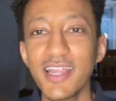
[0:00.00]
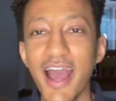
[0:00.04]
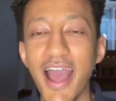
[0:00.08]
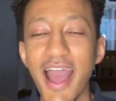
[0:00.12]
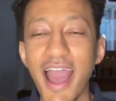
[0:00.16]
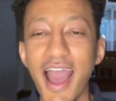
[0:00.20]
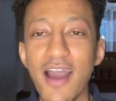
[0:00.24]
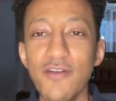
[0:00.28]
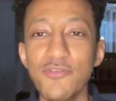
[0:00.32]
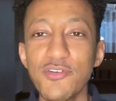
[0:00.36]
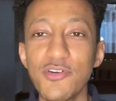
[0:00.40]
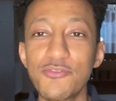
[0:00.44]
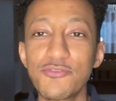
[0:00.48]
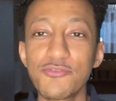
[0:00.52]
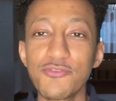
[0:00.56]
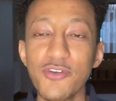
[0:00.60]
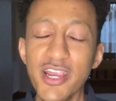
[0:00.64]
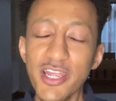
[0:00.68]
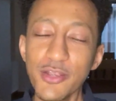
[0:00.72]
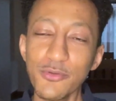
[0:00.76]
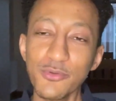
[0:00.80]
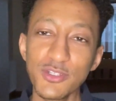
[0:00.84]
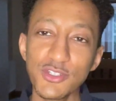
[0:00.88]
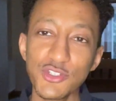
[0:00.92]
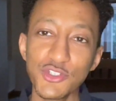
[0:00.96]
I have a
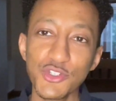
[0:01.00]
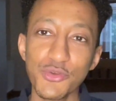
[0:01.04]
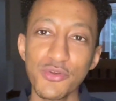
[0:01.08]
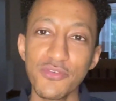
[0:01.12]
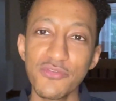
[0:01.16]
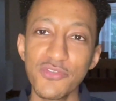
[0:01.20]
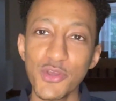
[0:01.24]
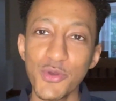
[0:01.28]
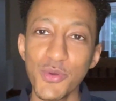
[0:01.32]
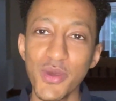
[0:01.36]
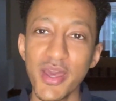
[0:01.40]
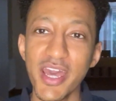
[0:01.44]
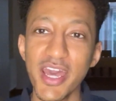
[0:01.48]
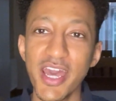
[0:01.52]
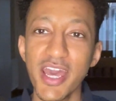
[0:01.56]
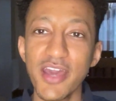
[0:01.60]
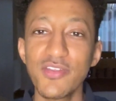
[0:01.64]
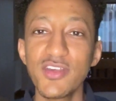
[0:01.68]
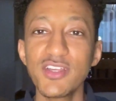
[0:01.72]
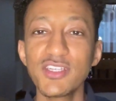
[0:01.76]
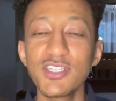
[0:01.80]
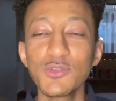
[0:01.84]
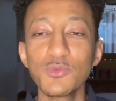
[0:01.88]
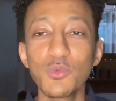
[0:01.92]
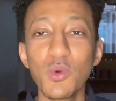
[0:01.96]
fragrance to review here.
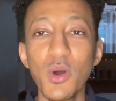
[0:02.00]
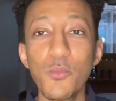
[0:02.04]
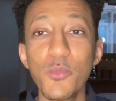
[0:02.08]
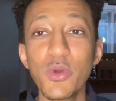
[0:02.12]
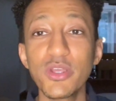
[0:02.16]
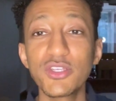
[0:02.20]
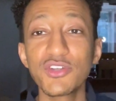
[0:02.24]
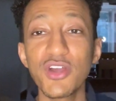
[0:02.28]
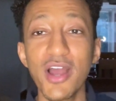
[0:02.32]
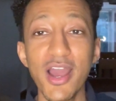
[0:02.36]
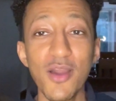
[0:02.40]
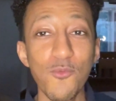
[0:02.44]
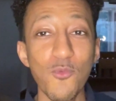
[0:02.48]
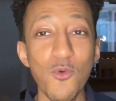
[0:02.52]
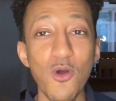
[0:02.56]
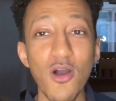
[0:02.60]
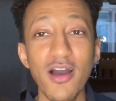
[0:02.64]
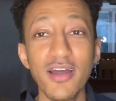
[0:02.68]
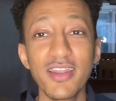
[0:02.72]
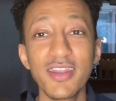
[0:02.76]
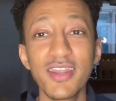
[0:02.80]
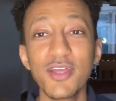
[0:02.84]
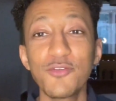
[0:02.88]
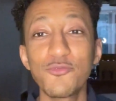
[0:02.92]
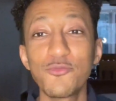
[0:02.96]
This is one which I
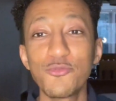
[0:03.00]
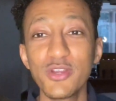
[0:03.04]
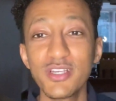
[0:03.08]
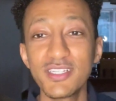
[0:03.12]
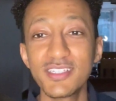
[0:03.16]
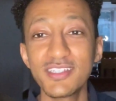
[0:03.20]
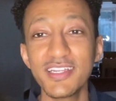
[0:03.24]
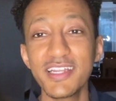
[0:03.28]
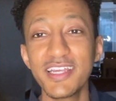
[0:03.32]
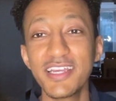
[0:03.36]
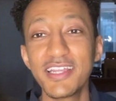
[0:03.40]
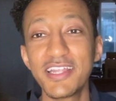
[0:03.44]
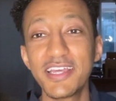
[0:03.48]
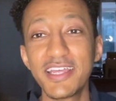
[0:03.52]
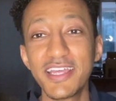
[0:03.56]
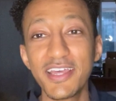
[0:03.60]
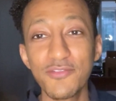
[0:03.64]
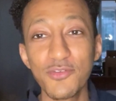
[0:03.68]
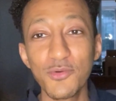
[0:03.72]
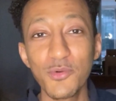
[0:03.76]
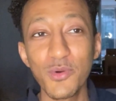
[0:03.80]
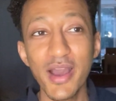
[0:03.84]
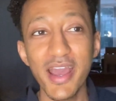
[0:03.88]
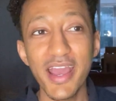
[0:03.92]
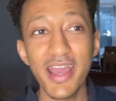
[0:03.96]
won recently in a
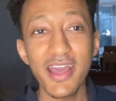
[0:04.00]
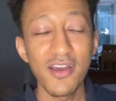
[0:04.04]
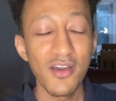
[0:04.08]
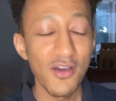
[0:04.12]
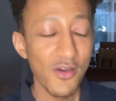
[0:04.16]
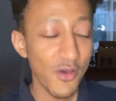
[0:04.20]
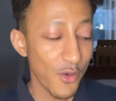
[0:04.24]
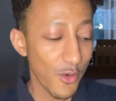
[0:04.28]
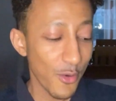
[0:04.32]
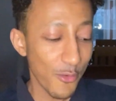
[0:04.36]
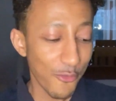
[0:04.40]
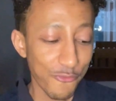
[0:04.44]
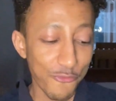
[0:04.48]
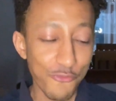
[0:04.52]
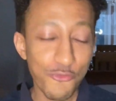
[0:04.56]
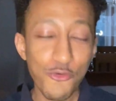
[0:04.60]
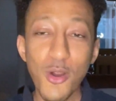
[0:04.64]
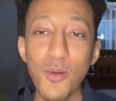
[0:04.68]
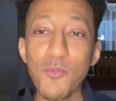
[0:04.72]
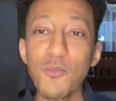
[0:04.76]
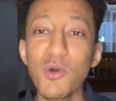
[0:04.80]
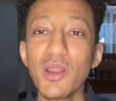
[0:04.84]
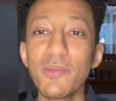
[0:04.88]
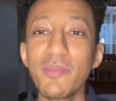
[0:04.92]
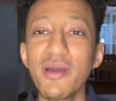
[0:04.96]
giveaway
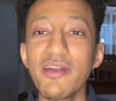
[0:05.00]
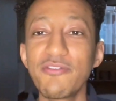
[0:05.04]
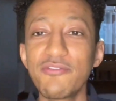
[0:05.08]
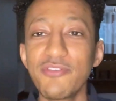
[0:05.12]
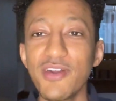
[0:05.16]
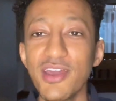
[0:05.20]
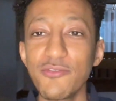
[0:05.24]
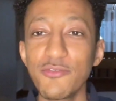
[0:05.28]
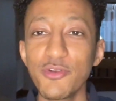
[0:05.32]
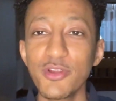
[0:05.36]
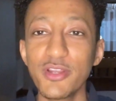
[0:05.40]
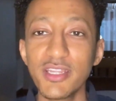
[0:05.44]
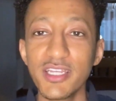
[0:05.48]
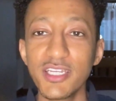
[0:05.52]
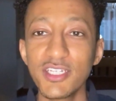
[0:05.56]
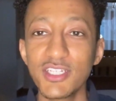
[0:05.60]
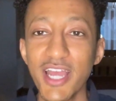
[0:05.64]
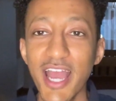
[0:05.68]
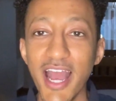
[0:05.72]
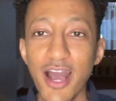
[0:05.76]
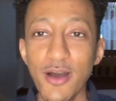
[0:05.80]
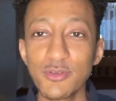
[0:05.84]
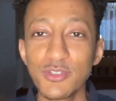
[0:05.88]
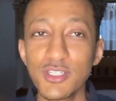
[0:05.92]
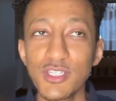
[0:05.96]
from one of my favorite niche
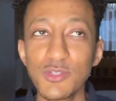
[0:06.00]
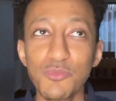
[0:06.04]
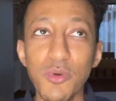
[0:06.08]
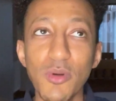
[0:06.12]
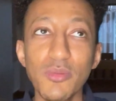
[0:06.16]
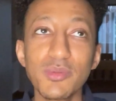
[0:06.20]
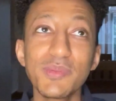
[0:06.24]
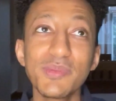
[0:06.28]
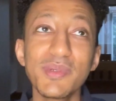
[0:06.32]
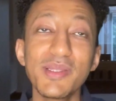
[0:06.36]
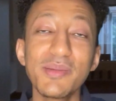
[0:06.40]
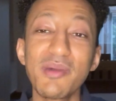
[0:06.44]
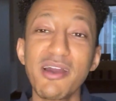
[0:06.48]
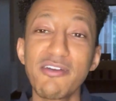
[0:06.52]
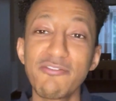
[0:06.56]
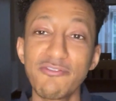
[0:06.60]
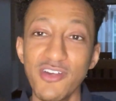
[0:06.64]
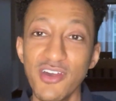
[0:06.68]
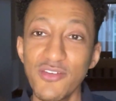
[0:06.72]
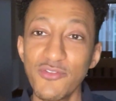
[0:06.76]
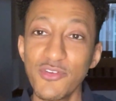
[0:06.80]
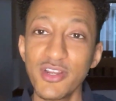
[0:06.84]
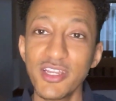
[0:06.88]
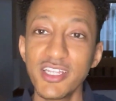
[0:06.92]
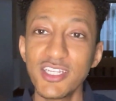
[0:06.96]
houses, probably my
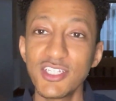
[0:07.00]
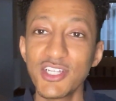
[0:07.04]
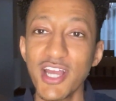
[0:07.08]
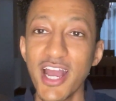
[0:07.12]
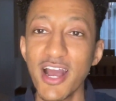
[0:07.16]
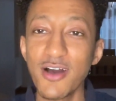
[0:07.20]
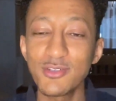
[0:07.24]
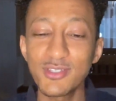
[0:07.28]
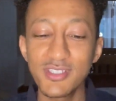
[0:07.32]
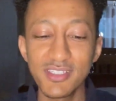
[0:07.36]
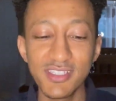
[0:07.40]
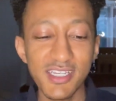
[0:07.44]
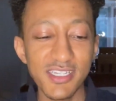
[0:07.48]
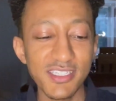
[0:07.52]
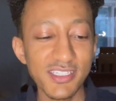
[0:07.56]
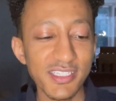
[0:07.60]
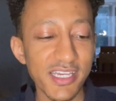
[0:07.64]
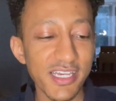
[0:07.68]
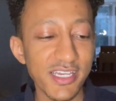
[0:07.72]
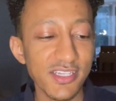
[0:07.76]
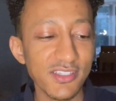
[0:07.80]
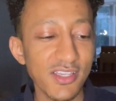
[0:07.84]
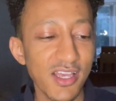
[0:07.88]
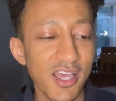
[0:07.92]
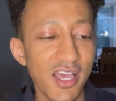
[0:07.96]
favorite niche house. This
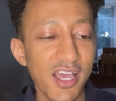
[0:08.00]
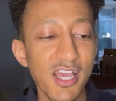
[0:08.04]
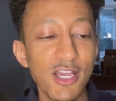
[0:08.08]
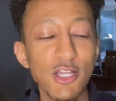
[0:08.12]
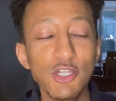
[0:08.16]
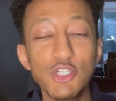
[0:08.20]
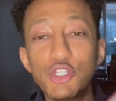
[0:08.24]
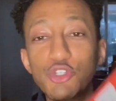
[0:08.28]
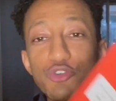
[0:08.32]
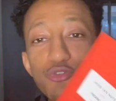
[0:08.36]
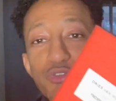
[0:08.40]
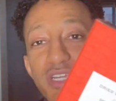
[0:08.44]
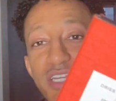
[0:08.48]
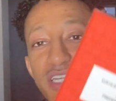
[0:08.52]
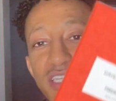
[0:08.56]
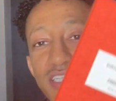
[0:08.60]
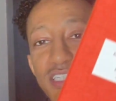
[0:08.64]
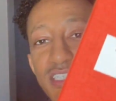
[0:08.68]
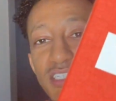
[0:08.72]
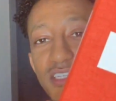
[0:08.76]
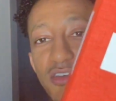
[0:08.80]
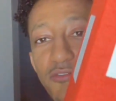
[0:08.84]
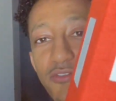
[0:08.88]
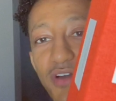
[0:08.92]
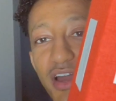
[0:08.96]
is
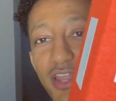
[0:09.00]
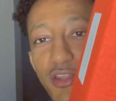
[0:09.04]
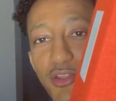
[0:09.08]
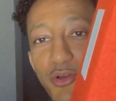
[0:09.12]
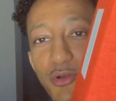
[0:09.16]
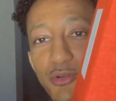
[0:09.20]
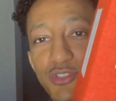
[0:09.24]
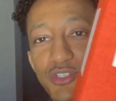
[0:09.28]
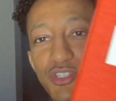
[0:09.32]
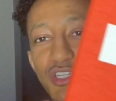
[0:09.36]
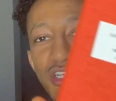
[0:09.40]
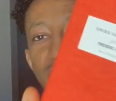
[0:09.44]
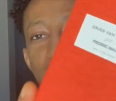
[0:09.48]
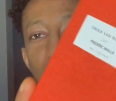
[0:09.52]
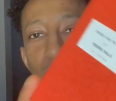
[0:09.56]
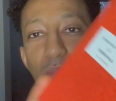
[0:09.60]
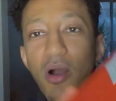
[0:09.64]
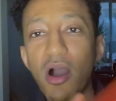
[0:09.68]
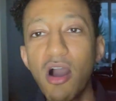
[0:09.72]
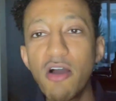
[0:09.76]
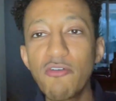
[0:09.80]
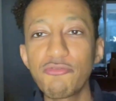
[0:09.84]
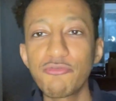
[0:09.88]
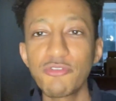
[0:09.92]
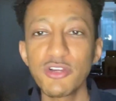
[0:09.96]
Dries Van Noten
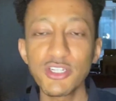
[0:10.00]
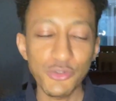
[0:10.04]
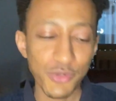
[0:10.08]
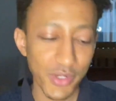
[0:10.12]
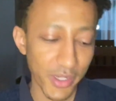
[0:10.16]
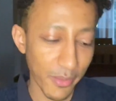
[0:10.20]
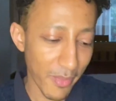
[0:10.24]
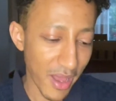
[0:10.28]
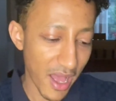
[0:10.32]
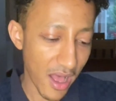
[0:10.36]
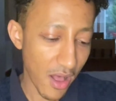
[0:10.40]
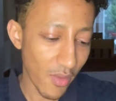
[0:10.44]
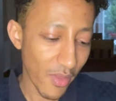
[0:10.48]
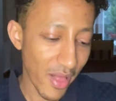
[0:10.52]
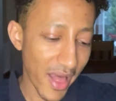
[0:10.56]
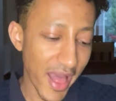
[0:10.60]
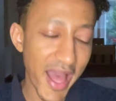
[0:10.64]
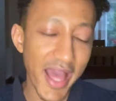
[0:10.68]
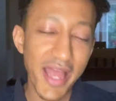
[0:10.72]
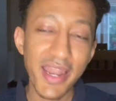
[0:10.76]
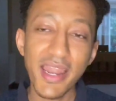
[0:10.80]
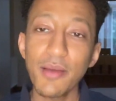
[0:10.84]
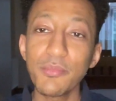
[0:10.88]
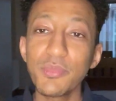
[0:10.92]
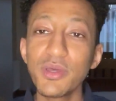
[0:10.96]
by Frederic Malle,
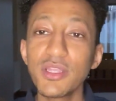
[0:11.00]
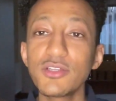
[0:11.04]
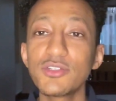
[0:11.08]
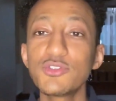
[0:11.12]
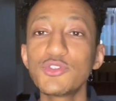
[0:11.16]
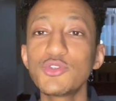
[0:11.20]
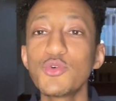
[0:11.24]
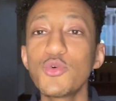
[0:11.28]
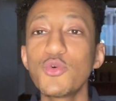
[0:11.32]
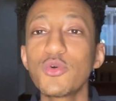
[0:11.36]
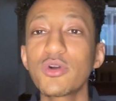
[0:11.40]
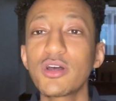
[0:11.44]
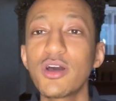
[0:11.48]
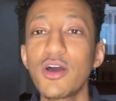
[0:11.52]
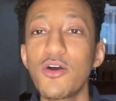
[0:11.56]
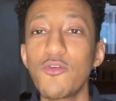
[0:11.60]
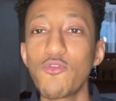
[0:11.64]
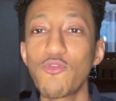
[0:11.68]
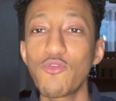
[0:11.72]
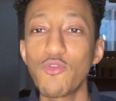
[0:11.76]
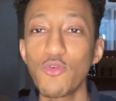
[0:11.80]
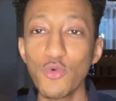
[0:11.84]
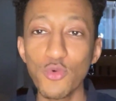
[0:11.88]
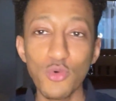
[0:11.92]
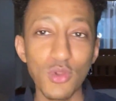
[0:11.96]
and I'm going to talk
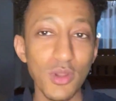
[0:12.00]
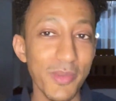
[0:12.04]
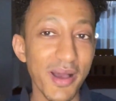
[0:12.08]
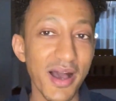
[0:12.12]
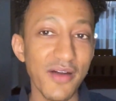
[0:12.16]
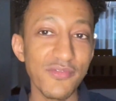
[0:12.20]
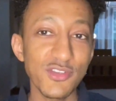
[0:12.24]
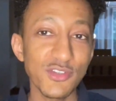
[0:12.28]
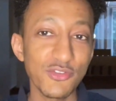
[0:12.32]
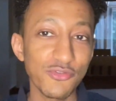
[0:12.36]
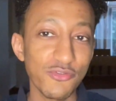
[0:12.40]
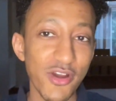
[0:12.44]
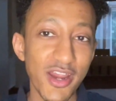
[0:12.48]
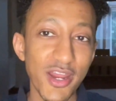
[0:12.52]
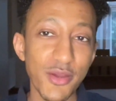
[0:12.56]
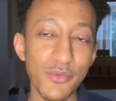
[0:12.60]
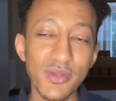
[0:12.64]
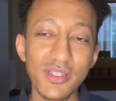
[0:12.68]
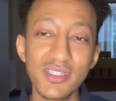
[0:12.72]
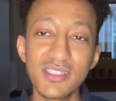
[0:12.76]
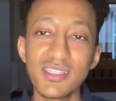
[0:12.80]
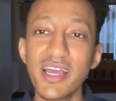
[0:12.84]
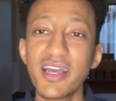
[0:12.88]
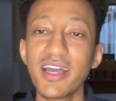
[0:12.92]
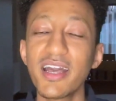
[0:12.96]
all about this
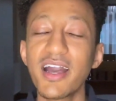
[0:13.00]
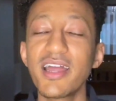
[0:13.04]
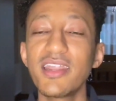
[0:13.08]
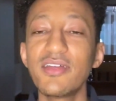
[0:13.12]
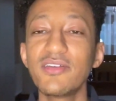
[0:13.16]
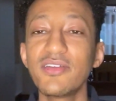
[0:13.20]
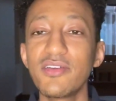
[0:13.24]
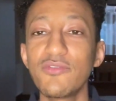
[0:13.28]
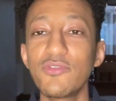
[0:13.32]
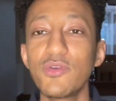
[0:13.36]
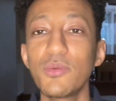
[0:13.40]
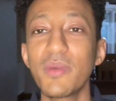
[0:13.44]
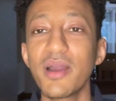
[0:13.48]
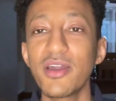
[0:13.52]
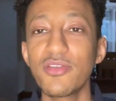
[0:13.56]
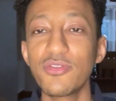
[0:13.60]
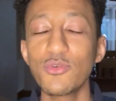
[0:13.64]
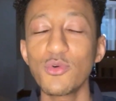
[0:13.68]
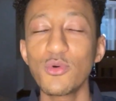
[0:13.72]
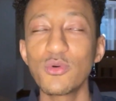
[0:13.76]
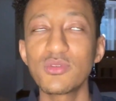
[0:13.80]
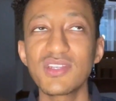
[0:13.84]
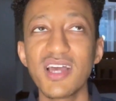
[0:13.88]
fragrance and kind of give you my thoughts.